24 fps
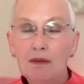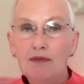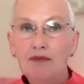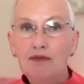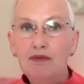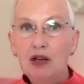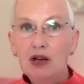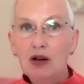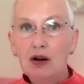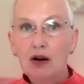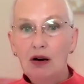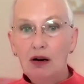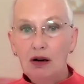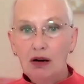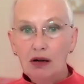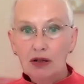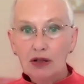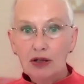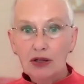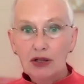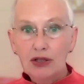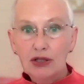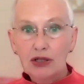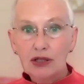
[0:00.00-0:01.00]

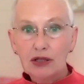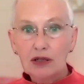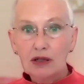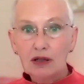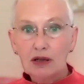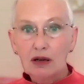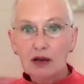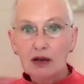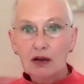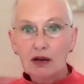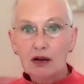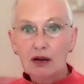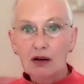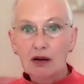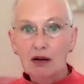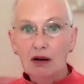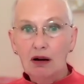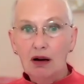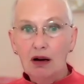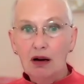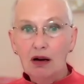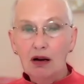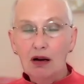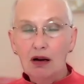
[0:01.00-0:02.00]
because
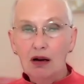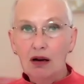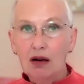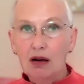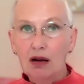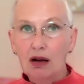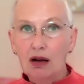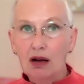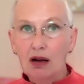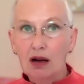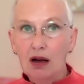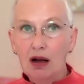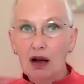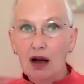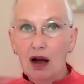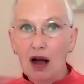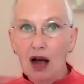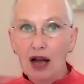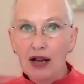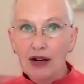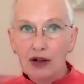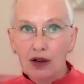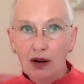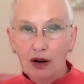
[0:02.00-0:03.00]

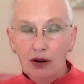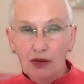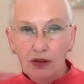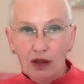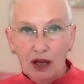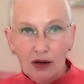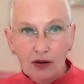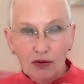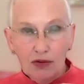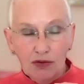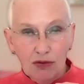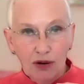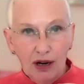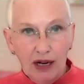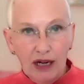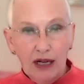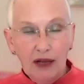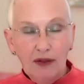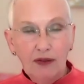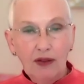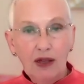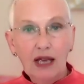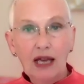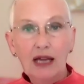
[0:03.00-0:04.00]
I know that
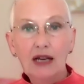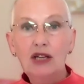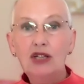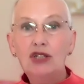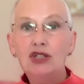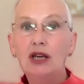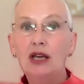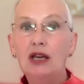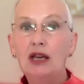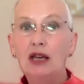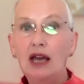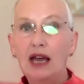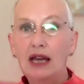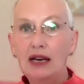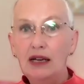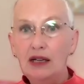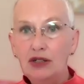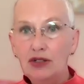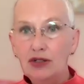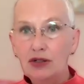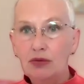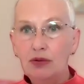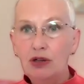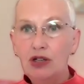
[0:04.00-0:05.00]
reading the energy and
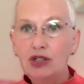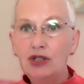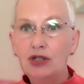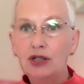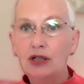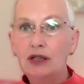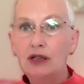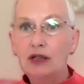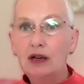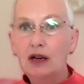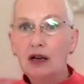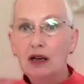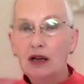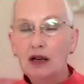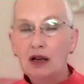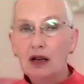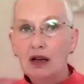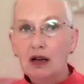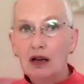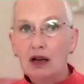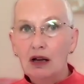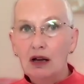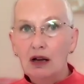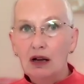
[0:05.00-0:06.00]
intuition
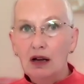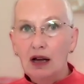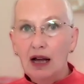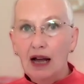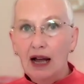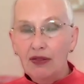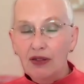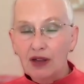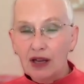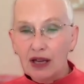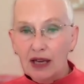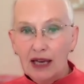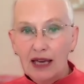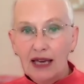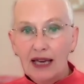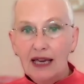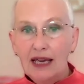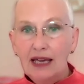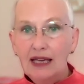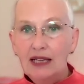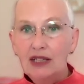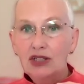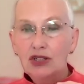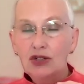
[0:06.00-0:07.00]
are the
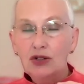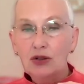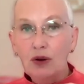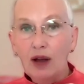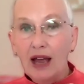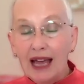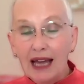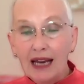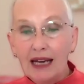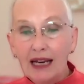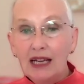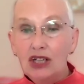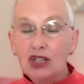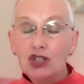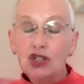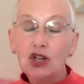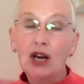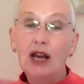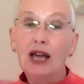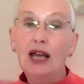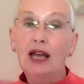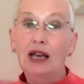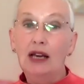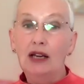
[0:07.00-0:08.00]
keys to any
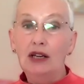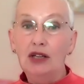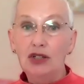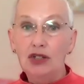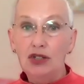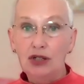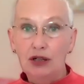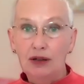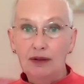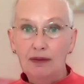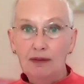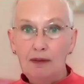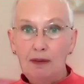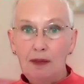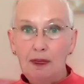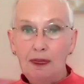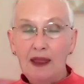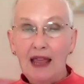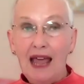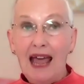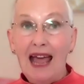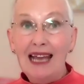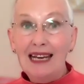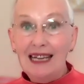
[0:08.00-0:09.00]
change
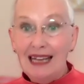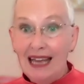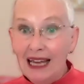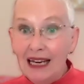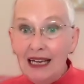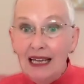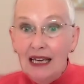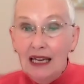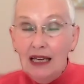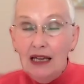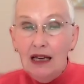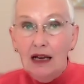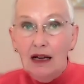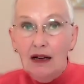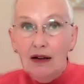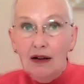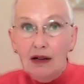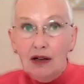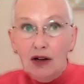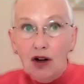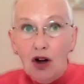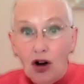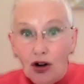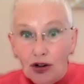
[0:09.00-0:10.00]
and any
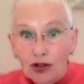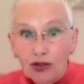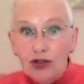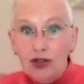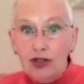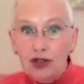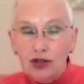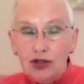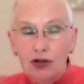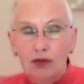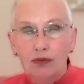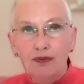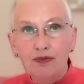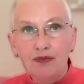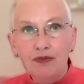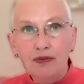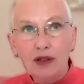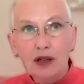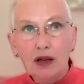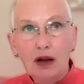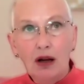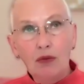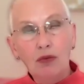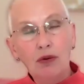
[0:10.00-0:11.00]
I'm
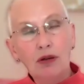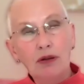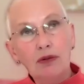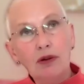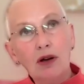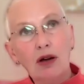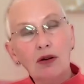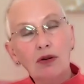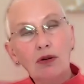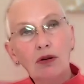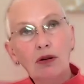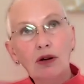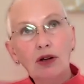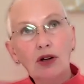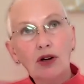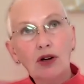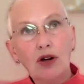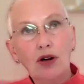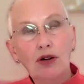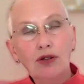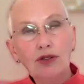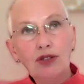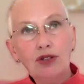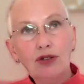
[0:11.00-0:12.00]
not going to call it a
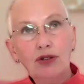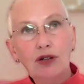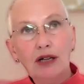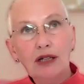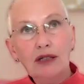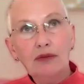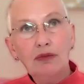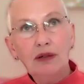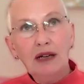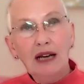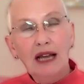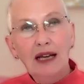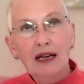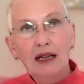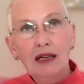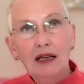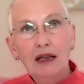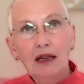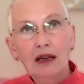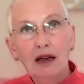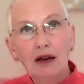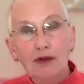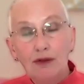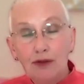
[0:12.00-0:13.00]
construct, but
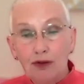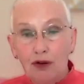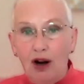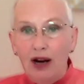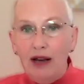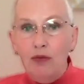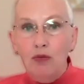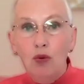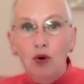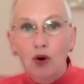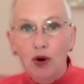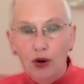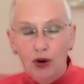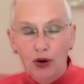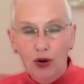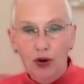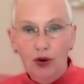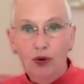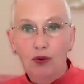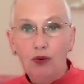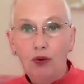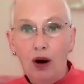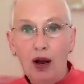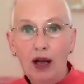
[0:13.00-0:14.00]
any framework,
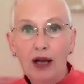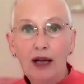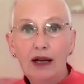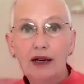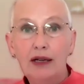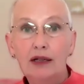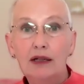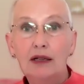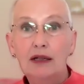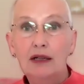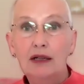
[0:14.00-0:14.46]
right?